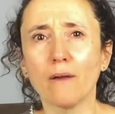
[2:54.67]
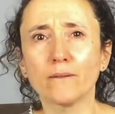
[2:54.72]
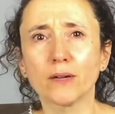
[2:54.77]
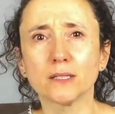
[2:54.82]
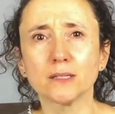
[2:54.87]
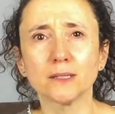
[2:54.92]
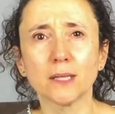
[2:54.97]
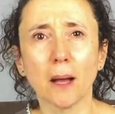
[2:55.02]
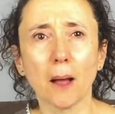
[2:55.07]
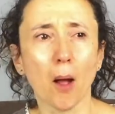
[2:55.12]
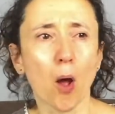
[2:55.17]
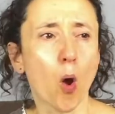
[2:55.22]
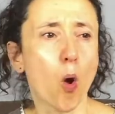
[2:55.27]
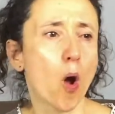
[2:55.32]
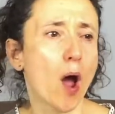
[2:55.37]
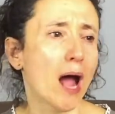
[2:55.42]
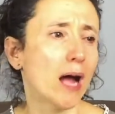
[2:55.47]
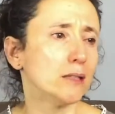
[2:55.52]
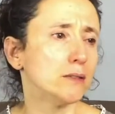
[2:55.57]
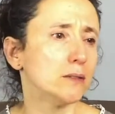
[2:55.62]
and
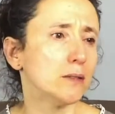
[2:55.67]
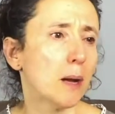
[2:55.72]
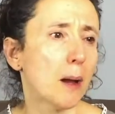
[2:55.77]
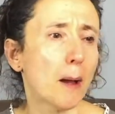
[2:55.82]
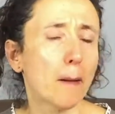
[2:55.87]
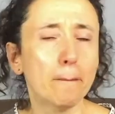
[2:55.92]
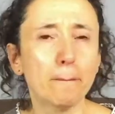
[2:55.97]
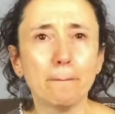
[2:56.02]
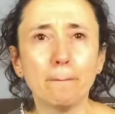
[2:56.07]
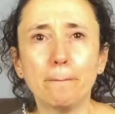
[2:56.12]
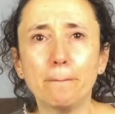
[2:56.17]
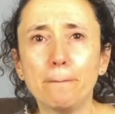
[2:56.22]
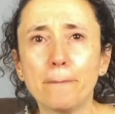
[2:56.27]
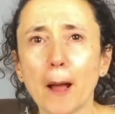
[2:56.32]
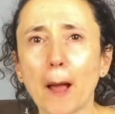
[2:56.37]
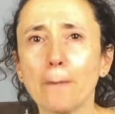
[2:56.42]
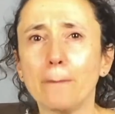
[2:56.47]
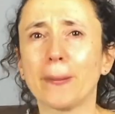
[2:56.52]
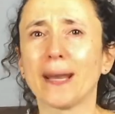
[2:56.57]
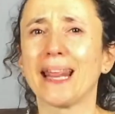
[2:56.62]
employers in both the
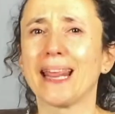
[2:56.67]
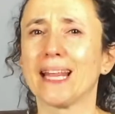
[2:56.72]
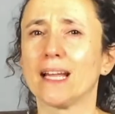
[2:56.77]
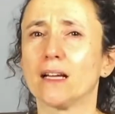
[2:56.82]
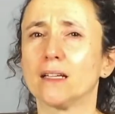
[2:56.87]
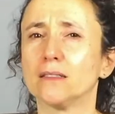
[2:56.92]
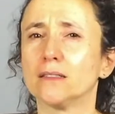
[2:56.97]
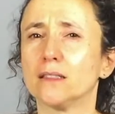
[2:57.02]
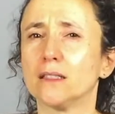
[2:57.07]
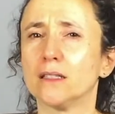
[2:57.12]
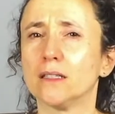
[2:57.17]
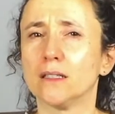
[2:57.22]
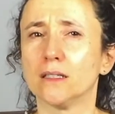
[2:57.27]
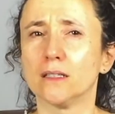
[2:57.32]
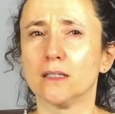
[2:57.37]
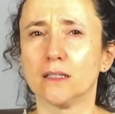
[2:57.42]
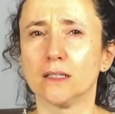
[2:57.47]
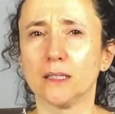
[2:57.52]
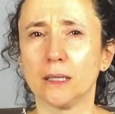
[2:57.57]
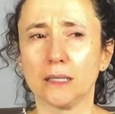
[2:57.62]
private and
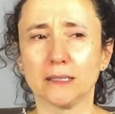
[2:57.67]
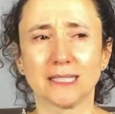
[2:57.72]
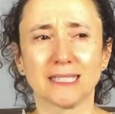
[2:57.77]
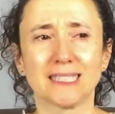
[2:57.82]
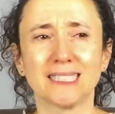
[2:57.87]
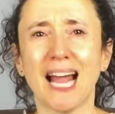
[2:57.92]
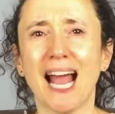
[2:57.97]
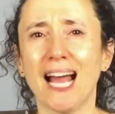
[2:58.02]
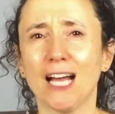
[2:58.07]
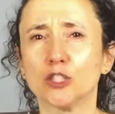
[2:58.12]
public sector